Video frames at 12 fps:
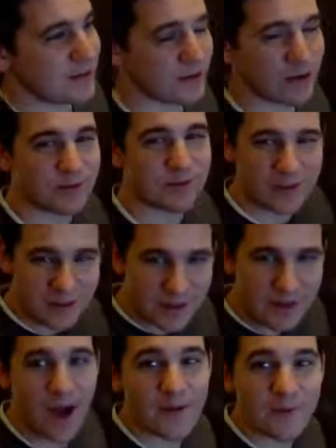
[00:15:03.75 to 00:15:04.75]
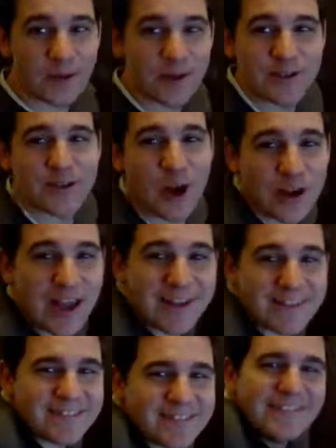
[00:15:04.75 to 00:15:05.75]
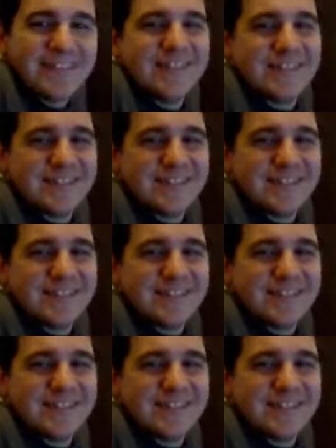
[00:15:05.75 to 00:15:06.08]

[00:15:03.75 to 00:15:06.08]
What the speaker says: So off to a good start, guys.